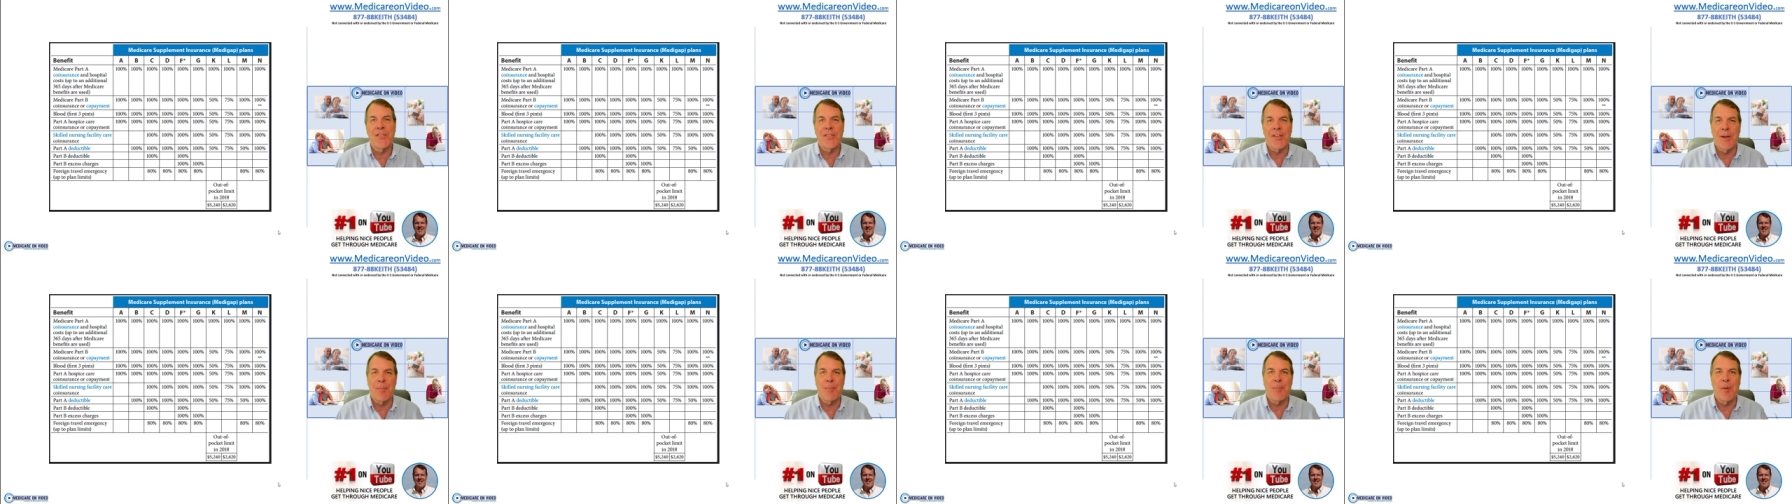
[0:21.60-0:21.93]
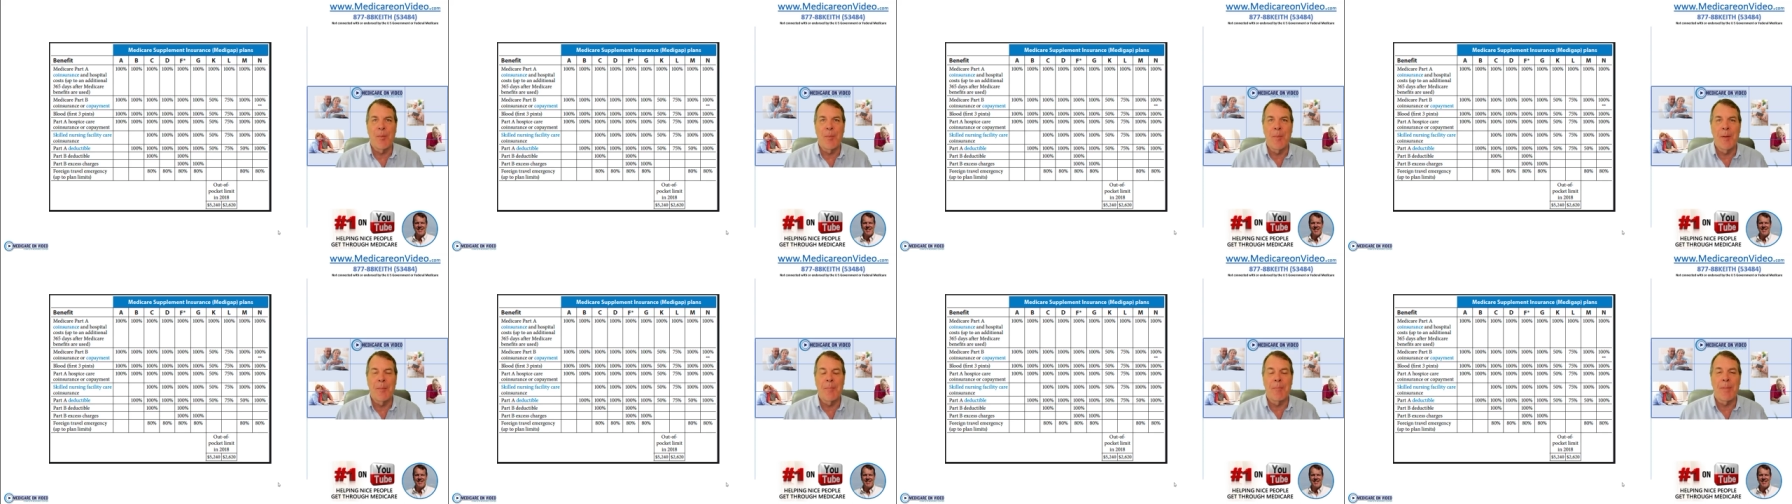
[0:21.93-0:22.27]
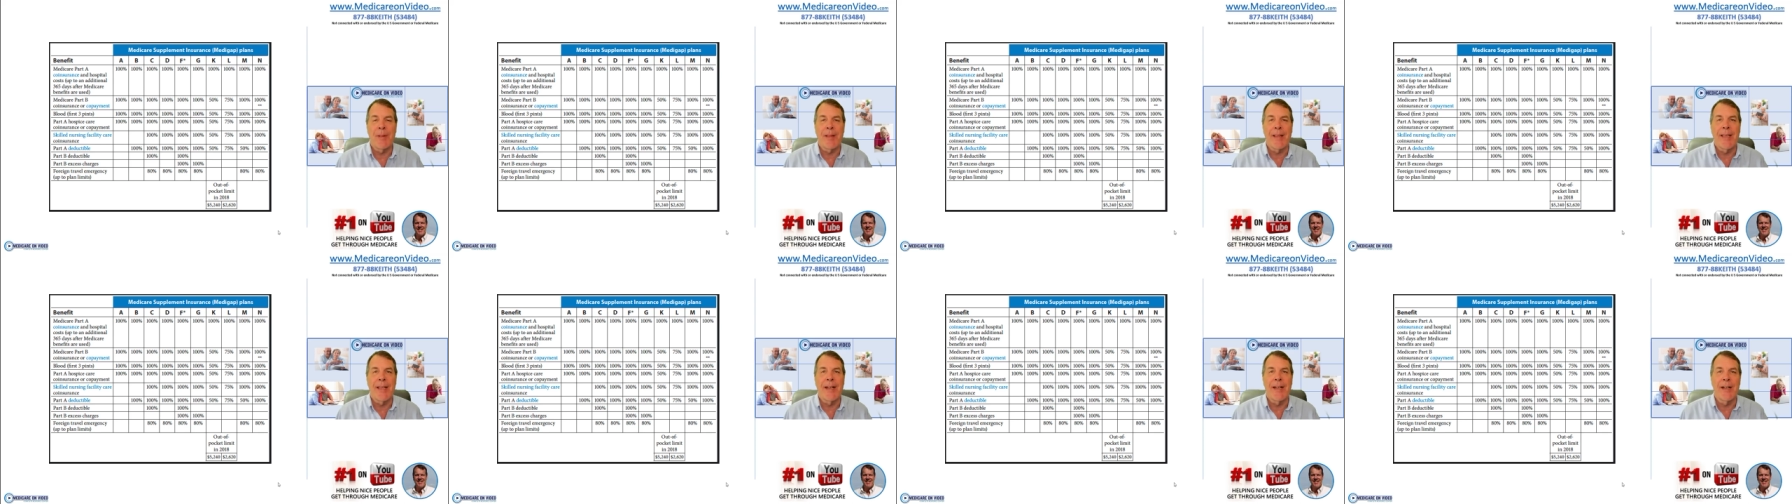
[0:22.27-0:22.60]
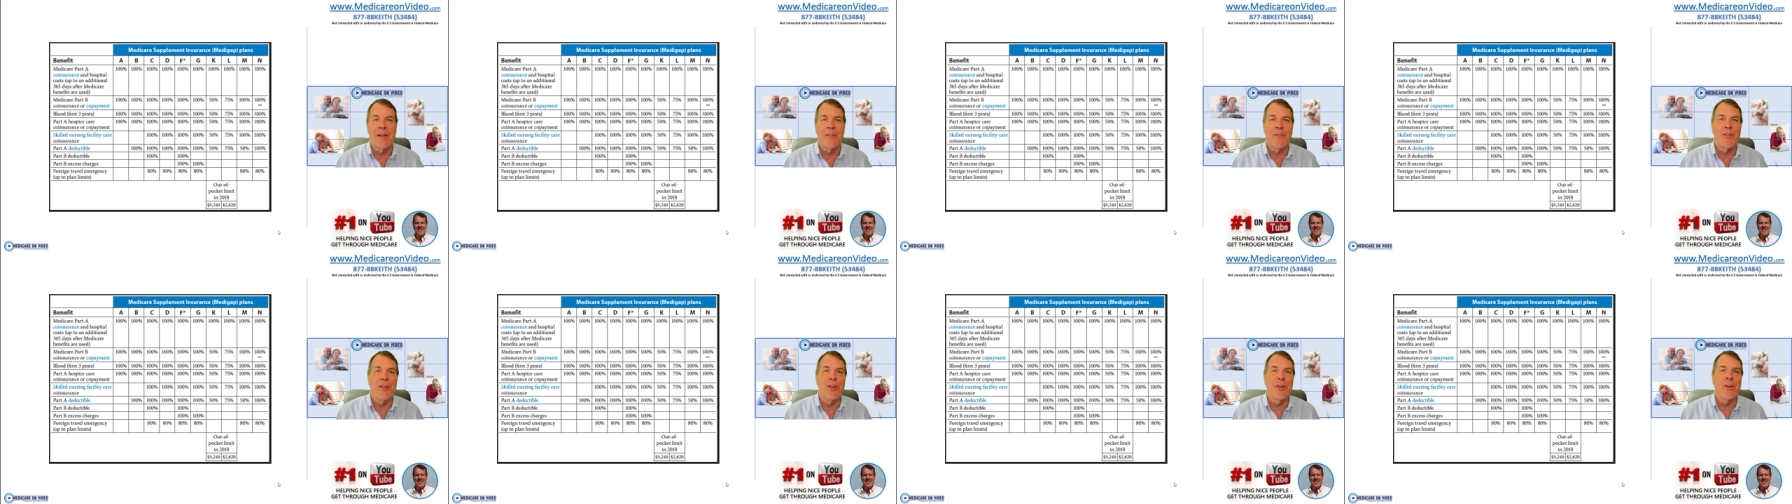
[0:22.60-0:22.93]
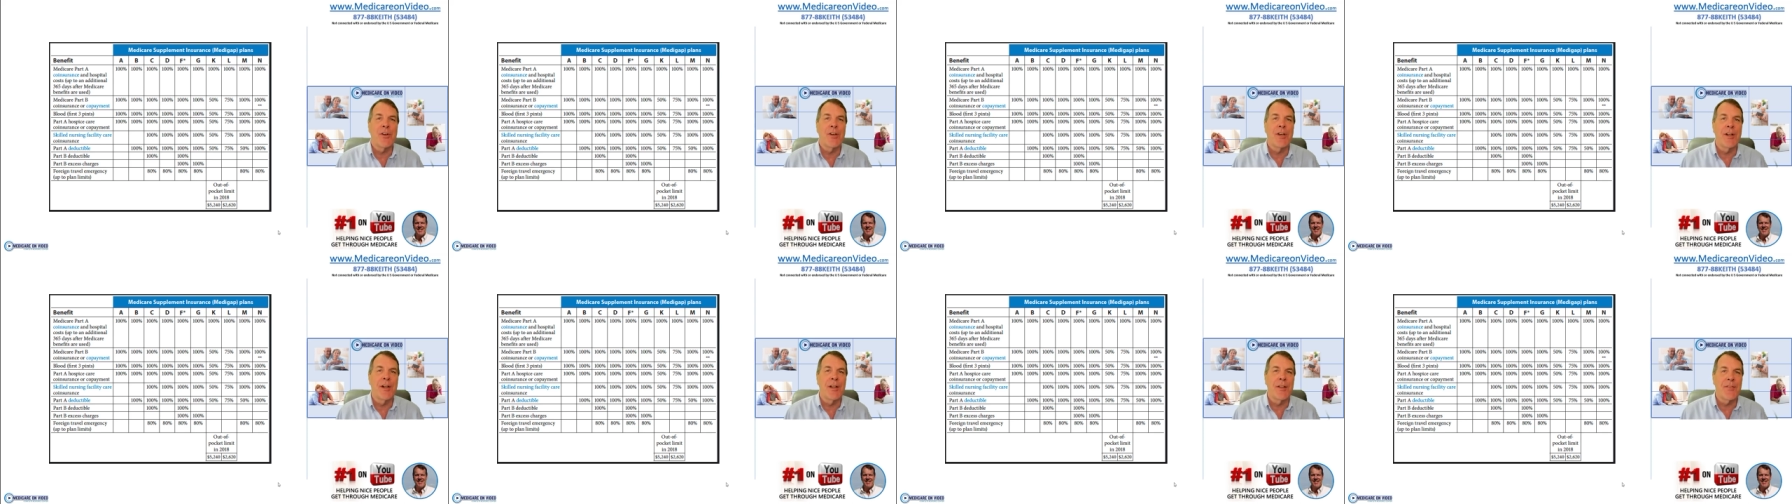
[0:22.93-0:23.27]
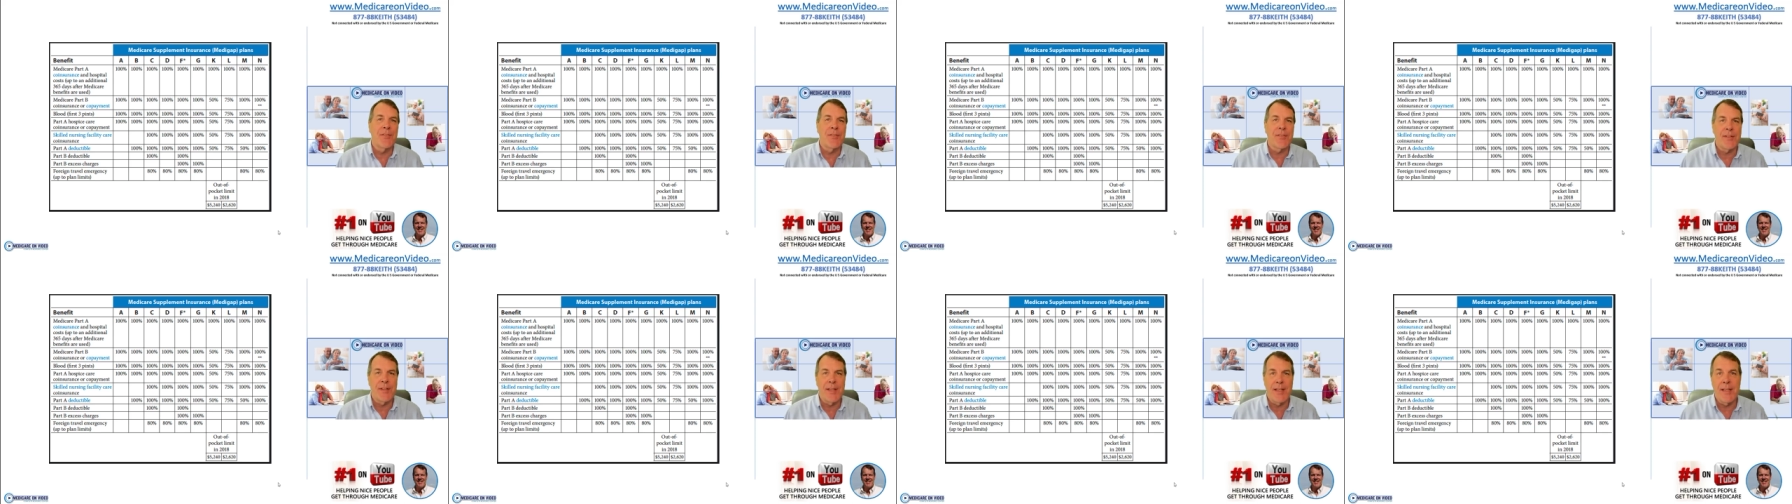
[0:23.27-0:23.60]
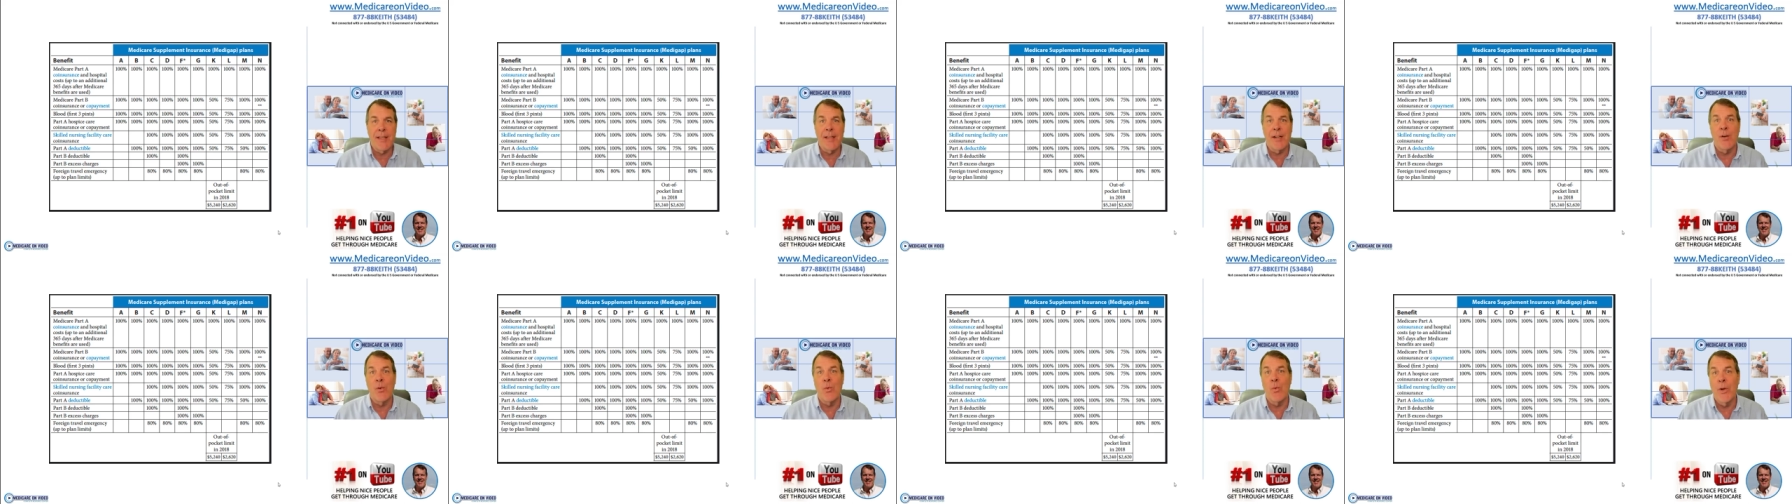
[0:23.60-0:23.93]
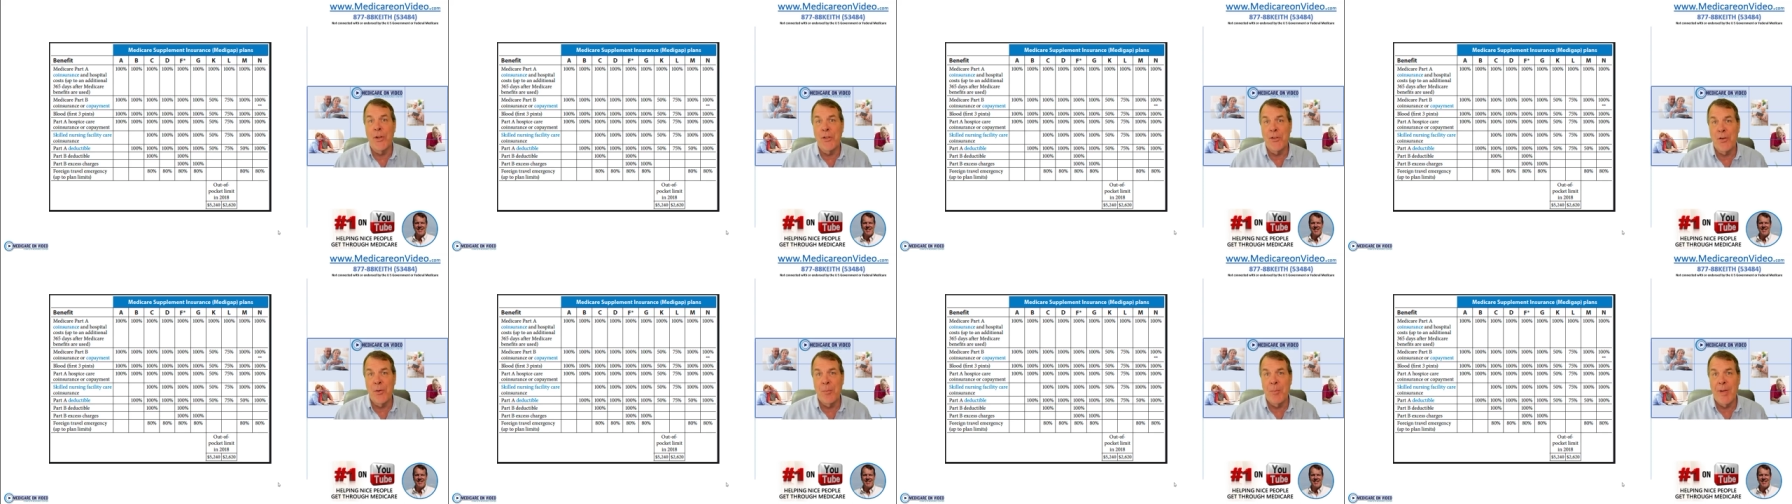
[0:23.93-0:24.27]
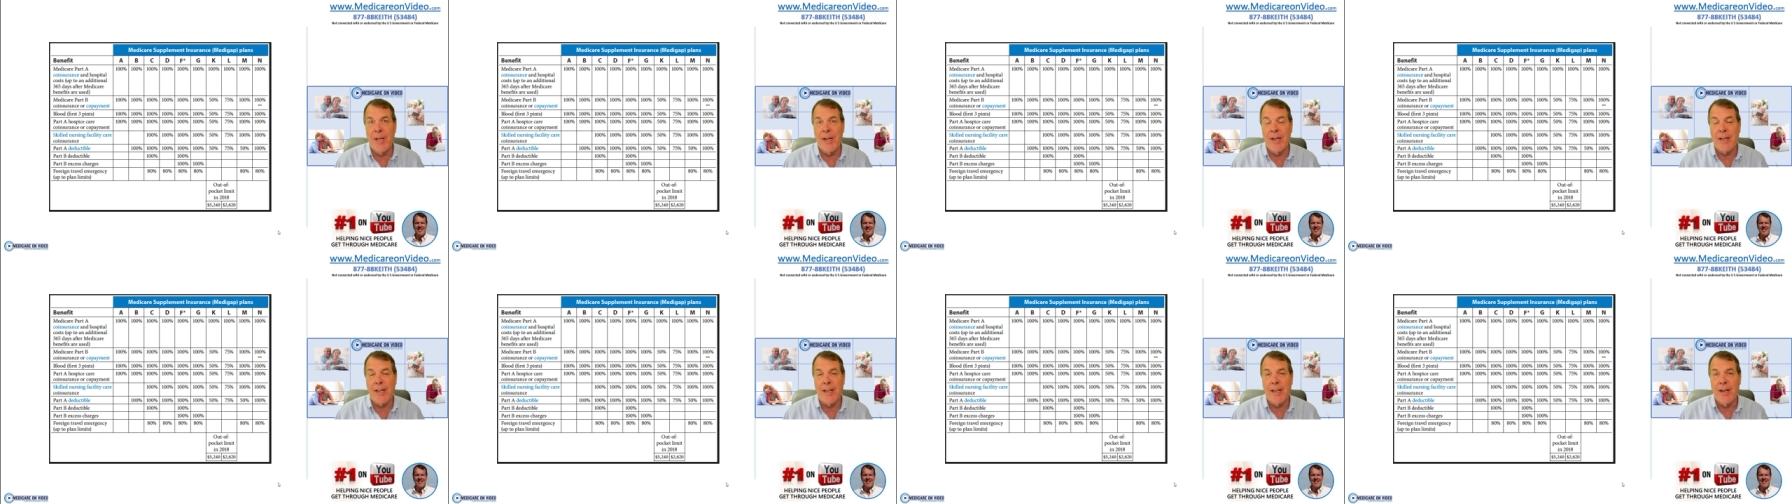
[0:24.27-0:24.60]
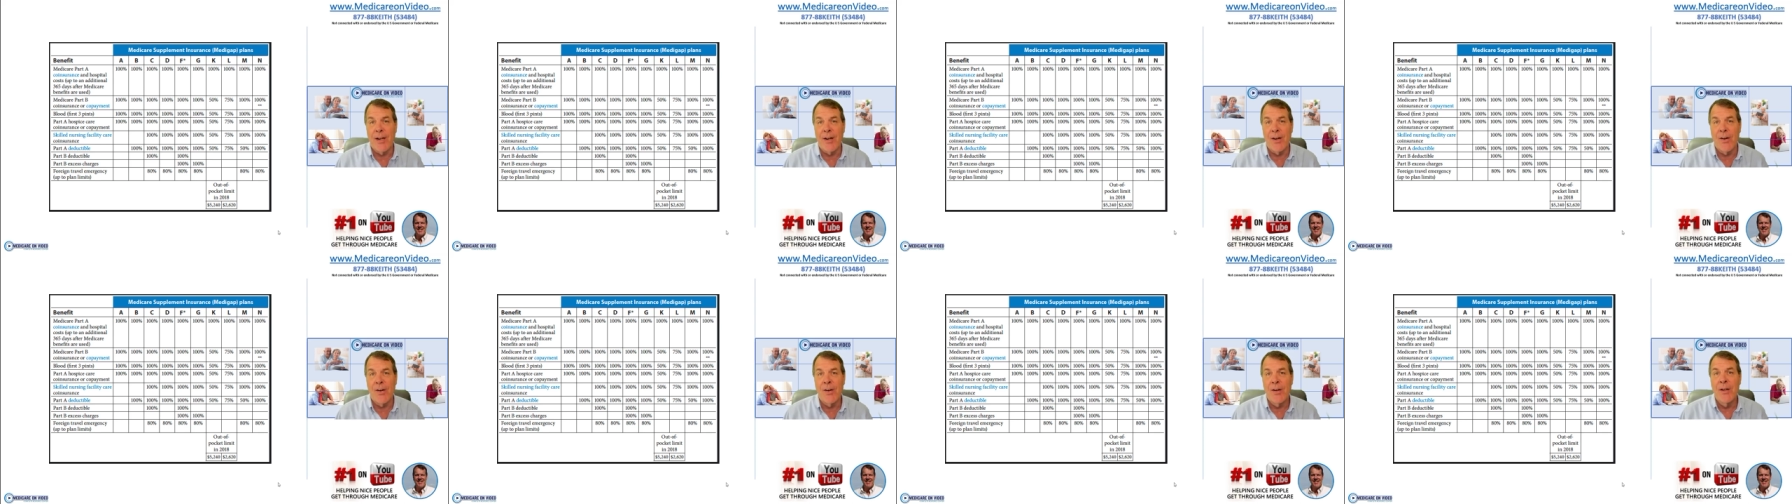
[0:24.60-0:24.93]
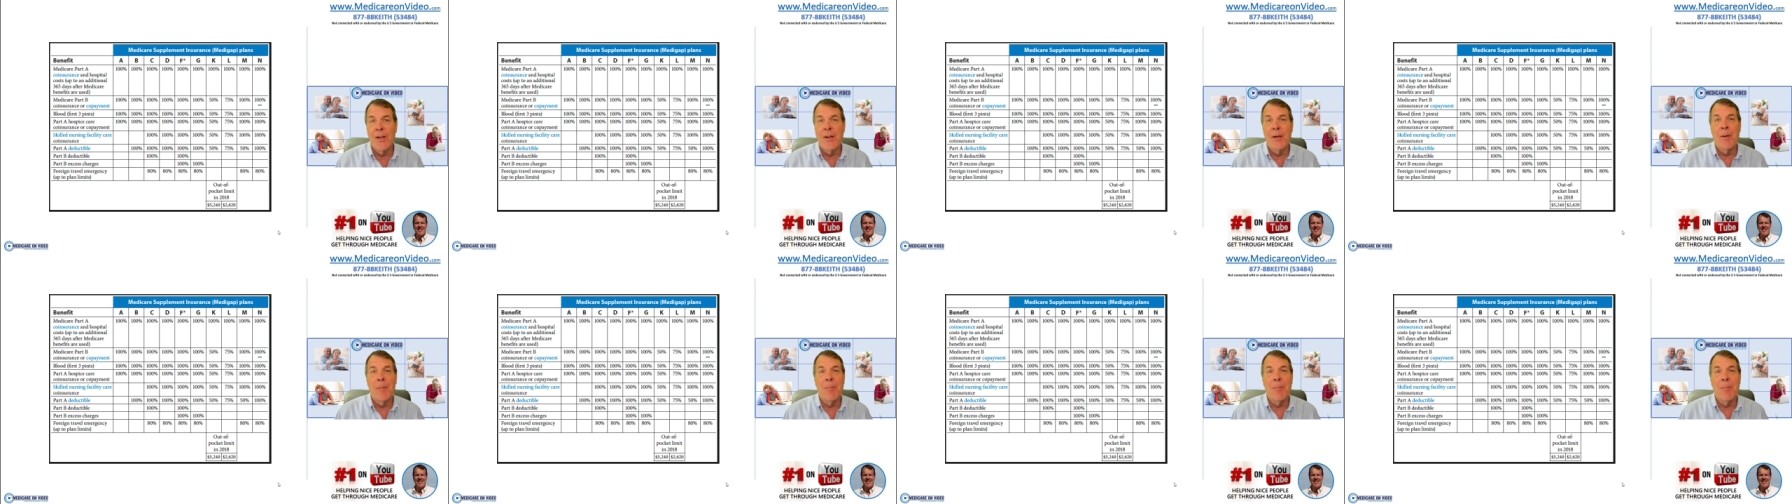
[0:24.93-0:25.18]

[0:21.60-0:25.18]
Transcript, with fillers: supplement plan. And if you're going to stay in original Medicare,